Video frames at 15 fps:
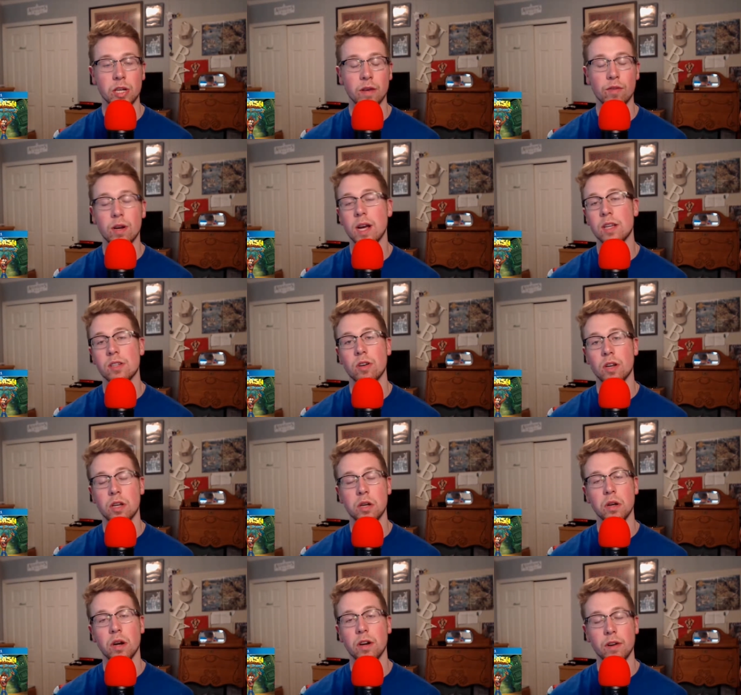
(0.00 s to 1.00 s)
If you guys are if
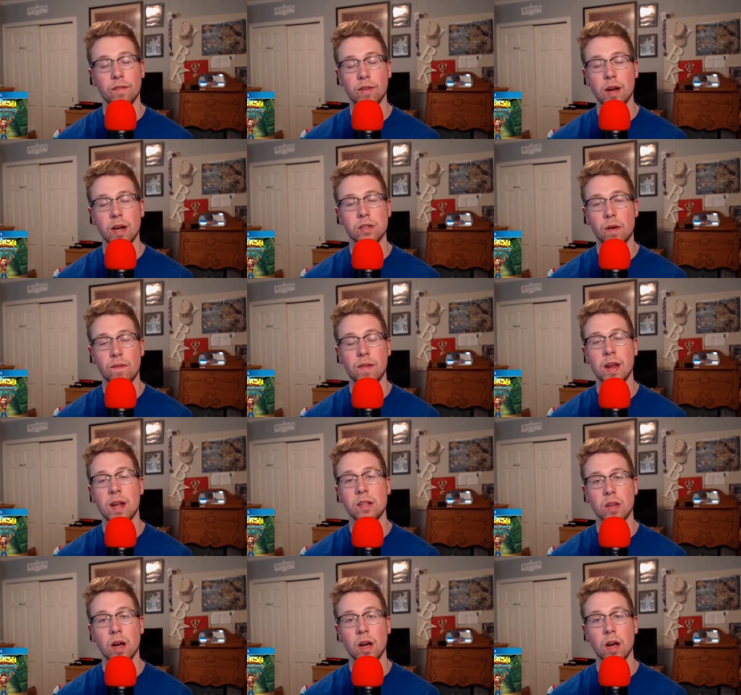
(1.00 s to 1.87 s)
you guys are fans